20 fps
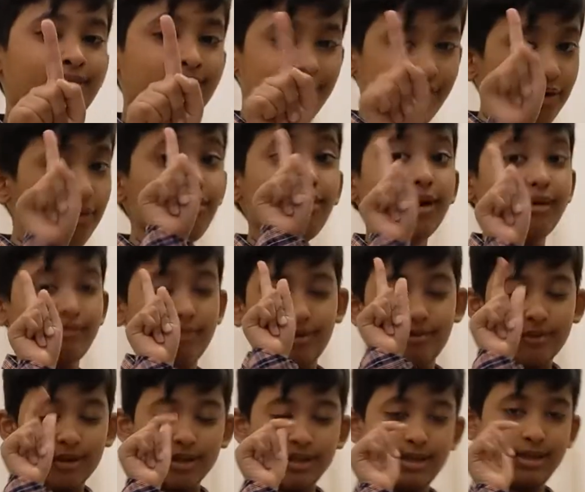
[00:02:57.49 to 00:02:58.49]
Oh,
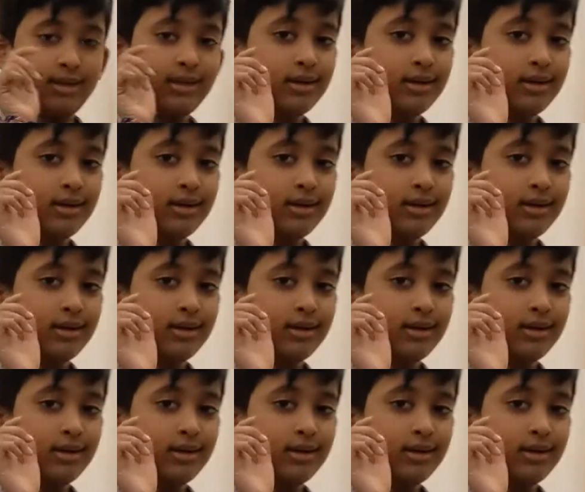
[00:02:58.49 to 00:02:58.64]
wait.